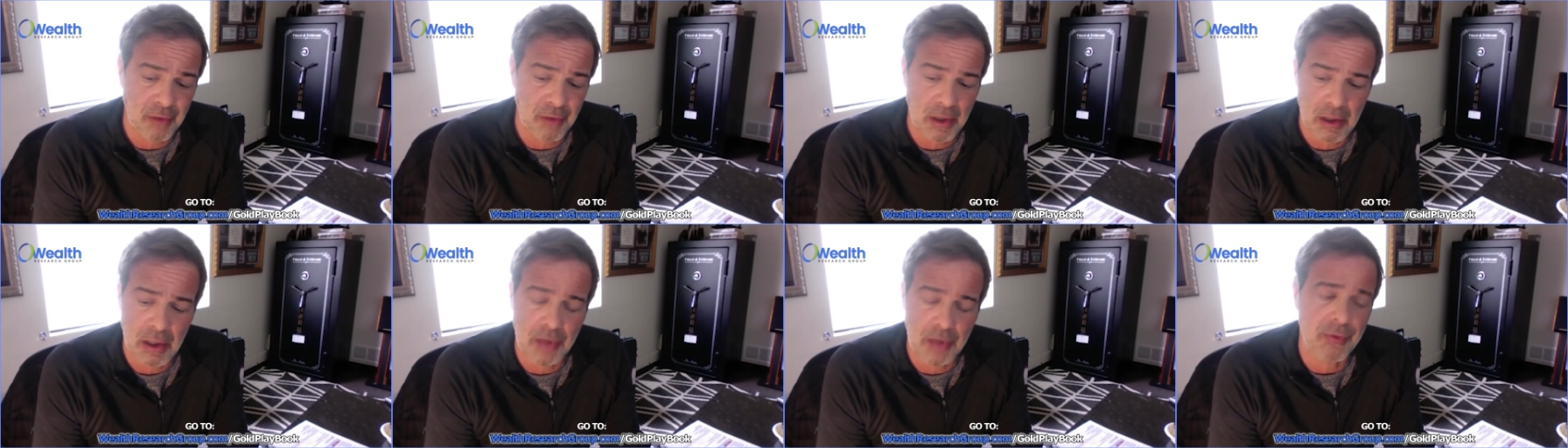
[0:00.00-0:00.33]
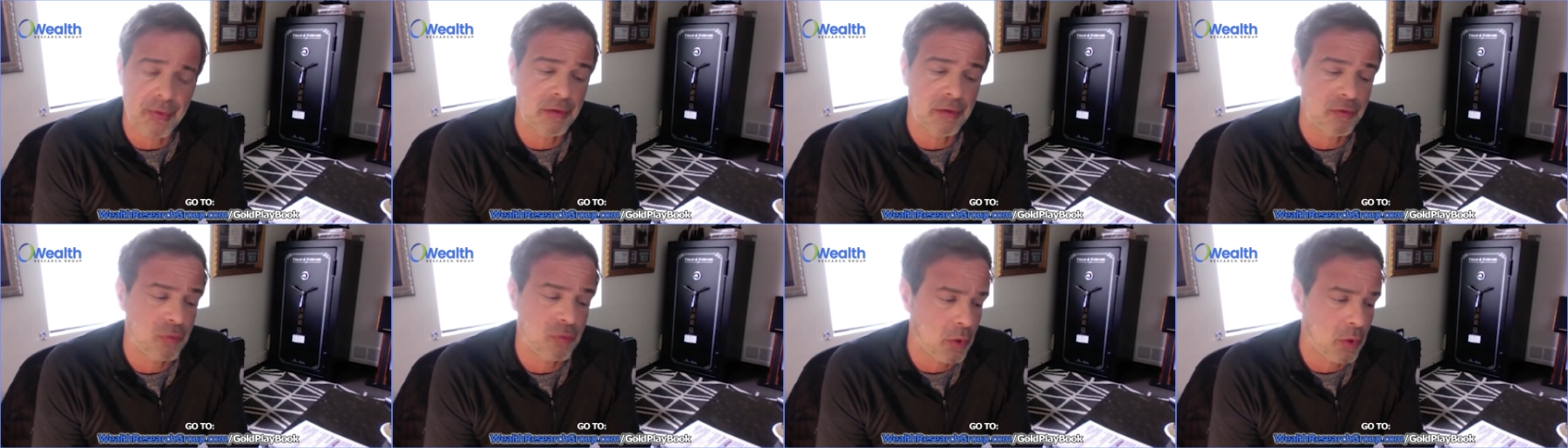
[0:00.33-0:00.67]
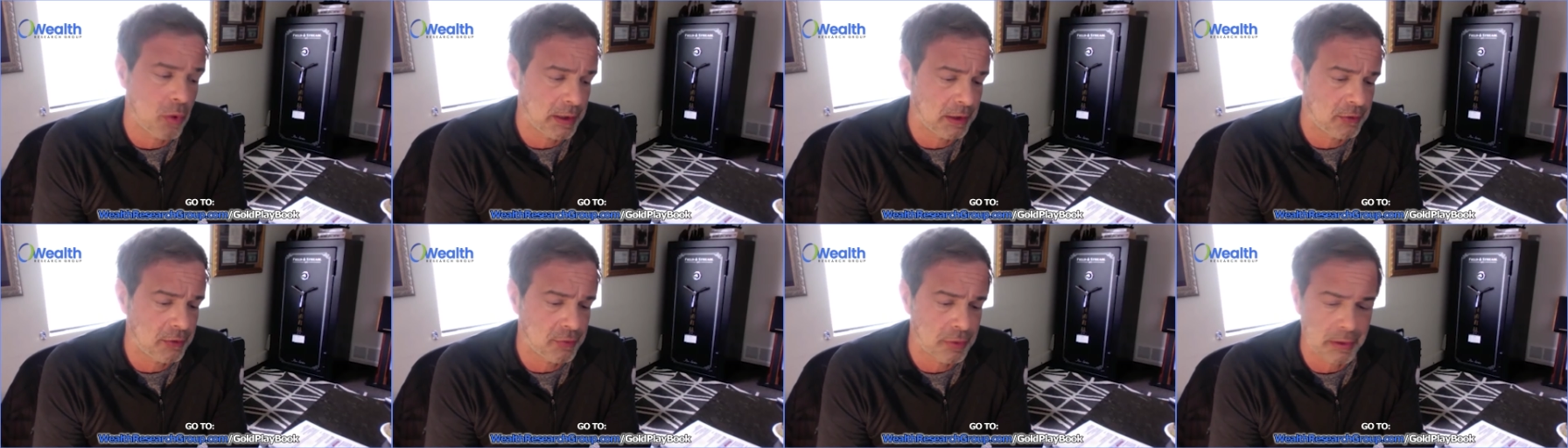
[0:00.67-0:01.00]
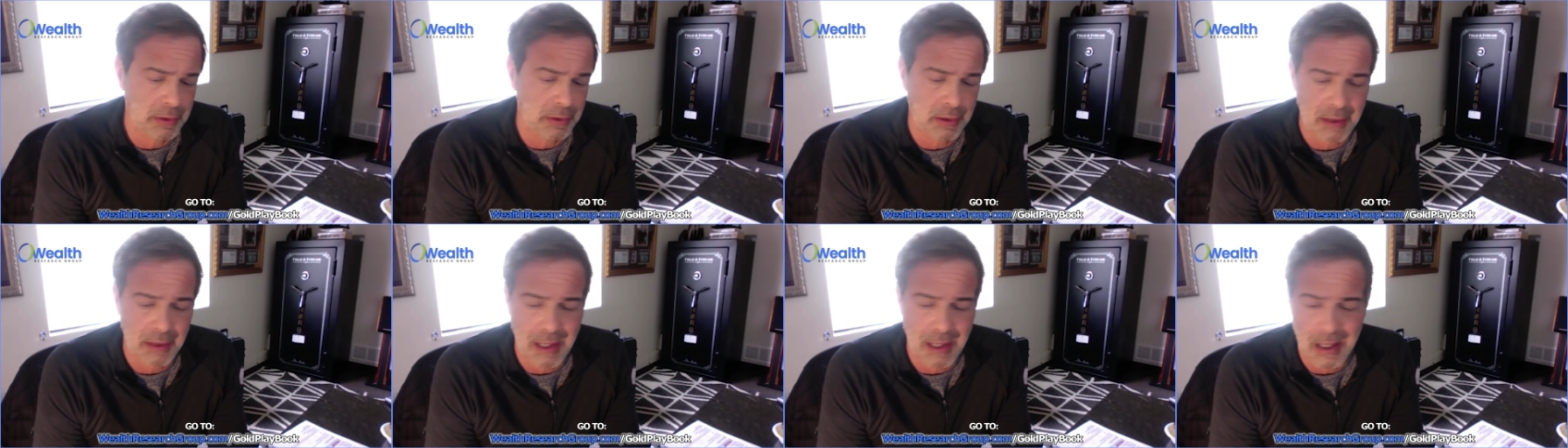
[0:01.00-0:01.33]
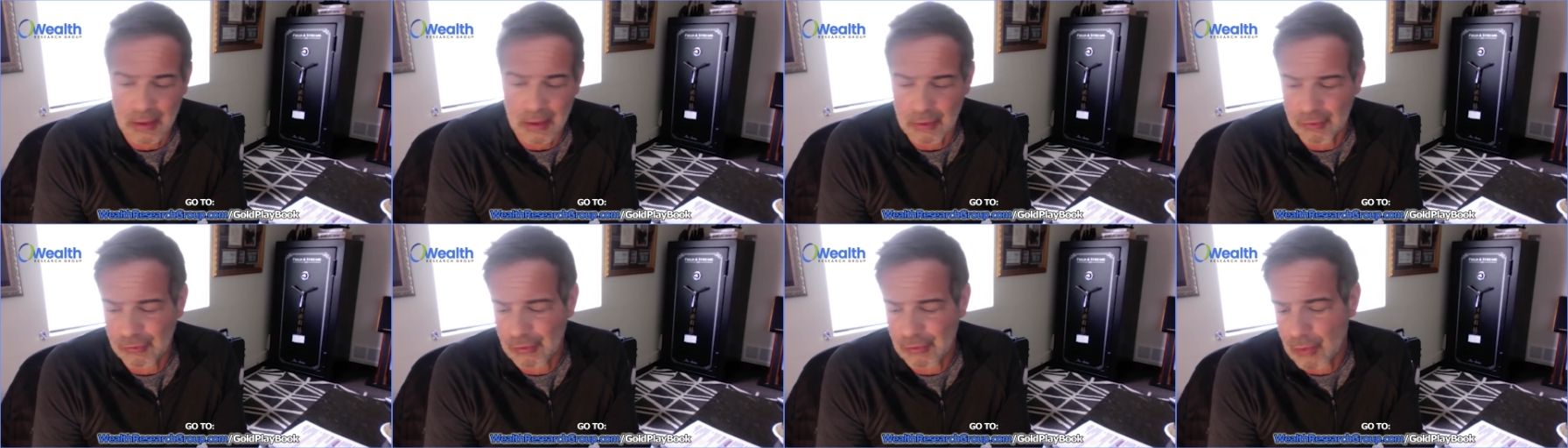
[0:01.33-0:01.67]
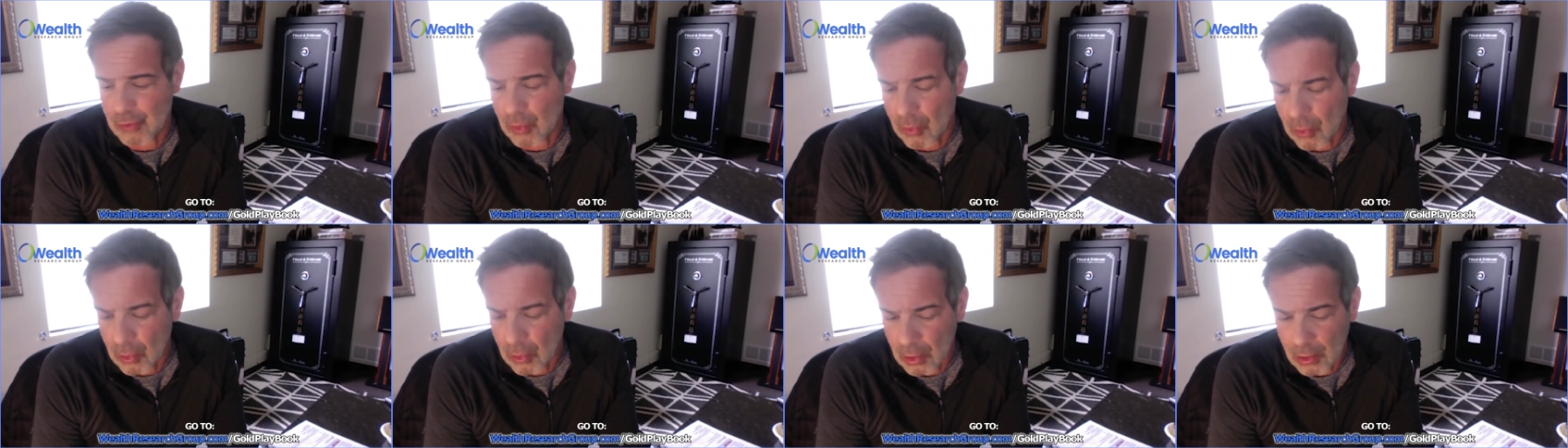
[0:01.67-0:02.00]
that is $120 trillion in
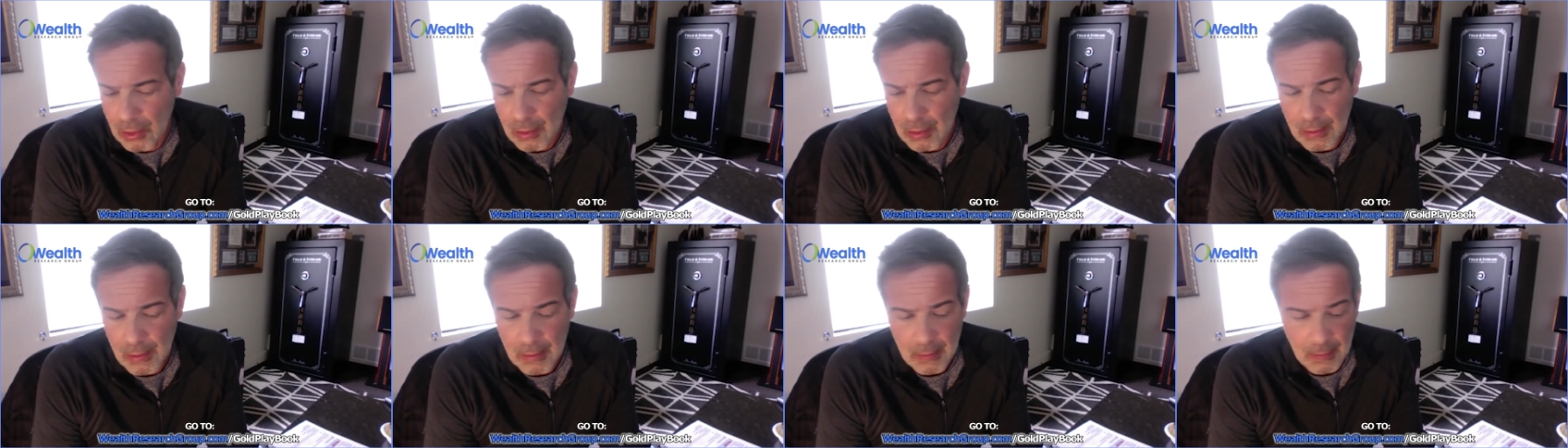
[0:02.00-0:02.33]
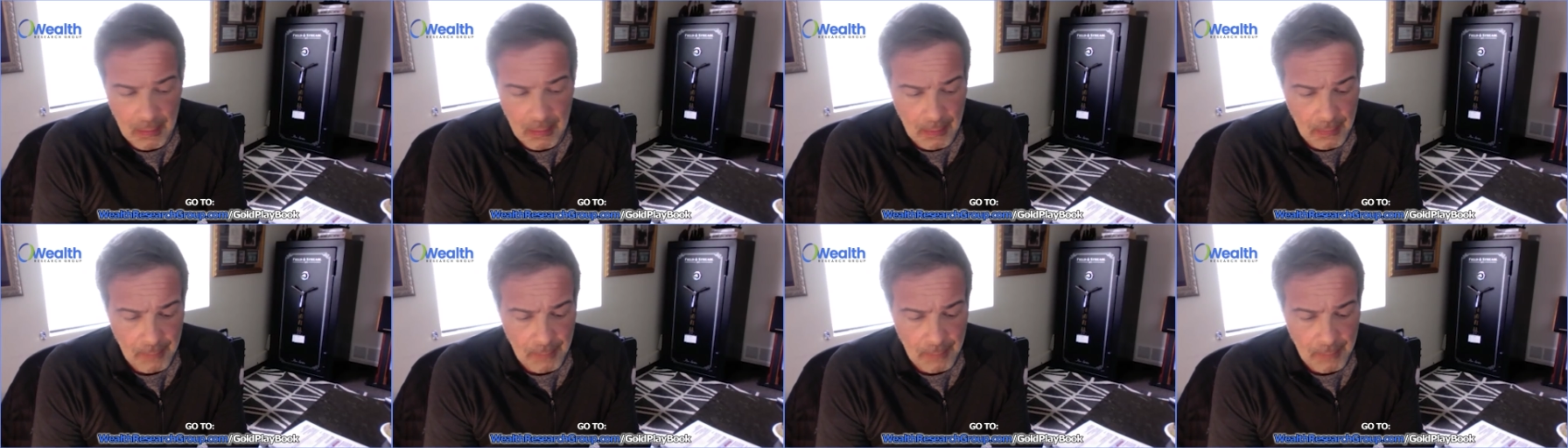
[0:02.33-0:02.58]
the whole